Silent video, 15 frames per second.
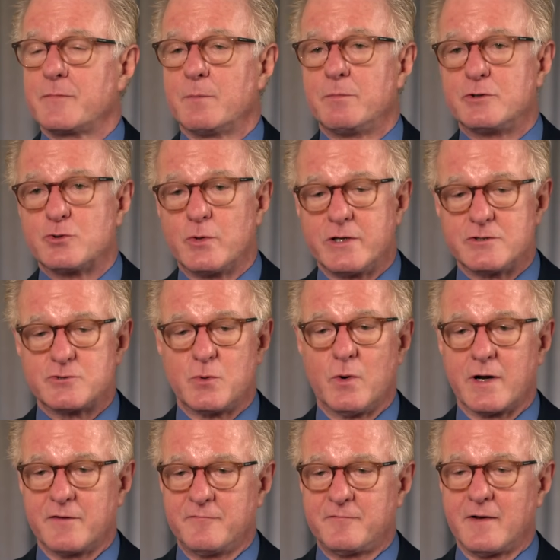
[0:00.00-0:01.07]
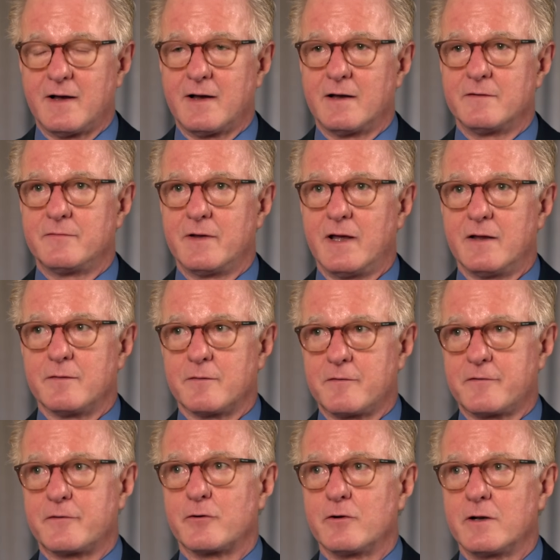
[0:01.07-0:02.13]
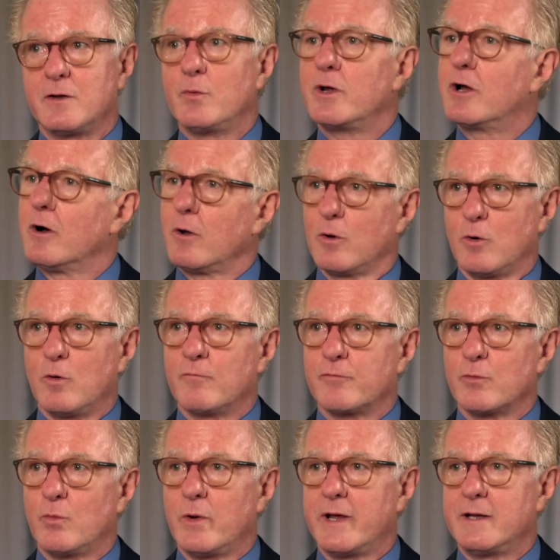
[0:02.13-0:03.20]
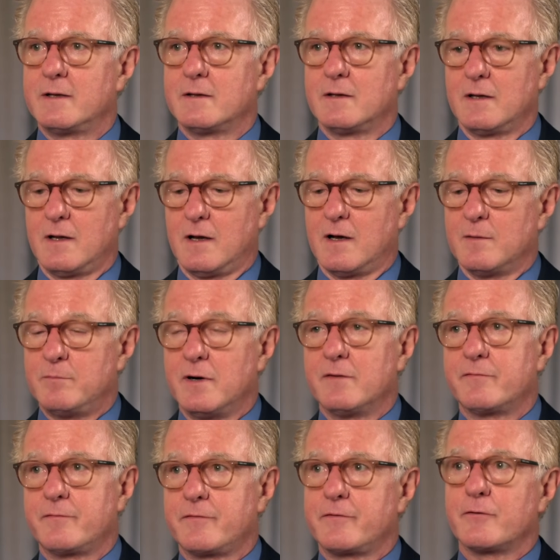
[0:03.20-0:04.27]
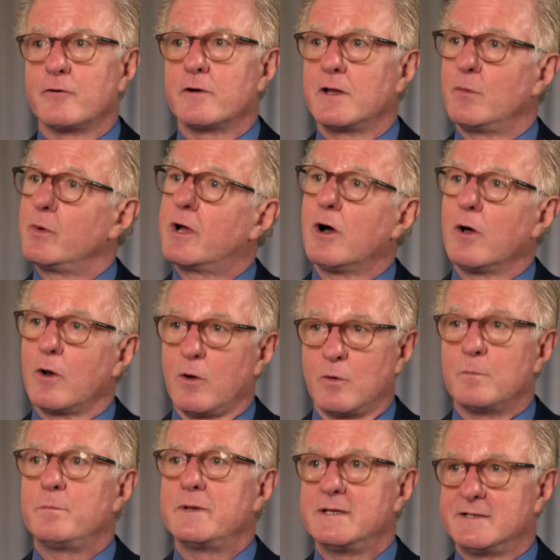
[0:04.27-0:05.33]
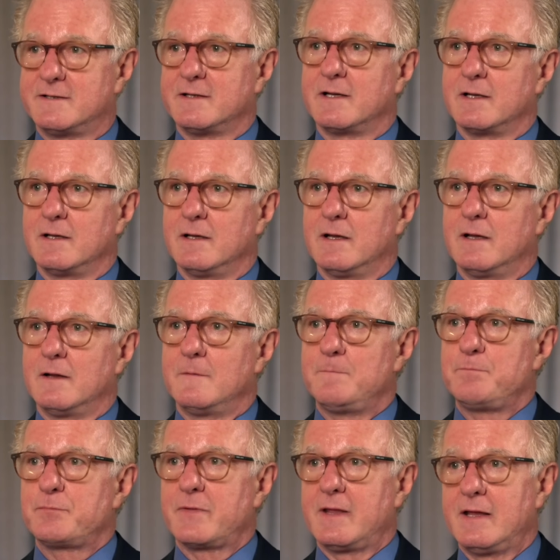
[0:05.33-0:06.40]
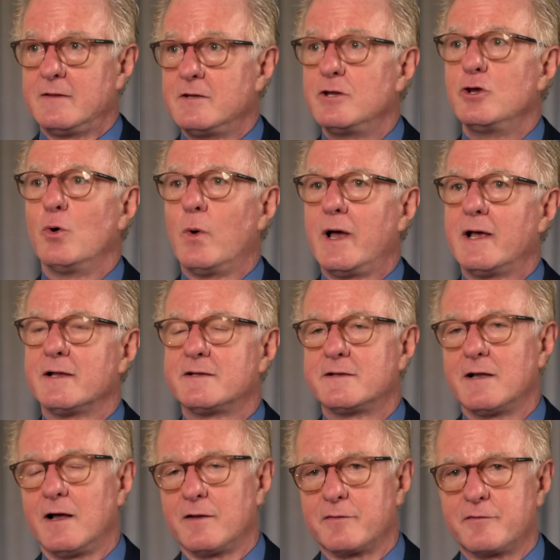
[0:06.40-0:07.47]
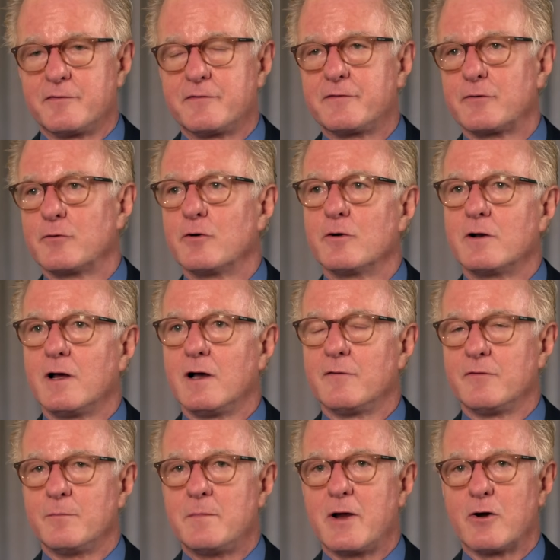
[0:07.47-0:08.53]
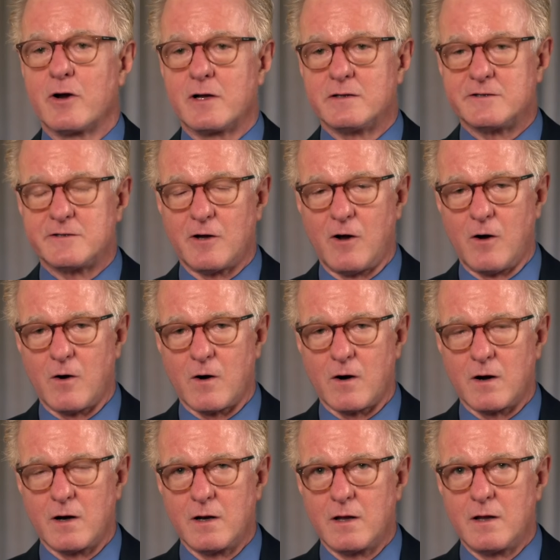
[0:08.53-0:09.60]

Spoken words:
Between 25 and 30, we call overweight. Above 30, we call obesity. In the US, a third of Americans are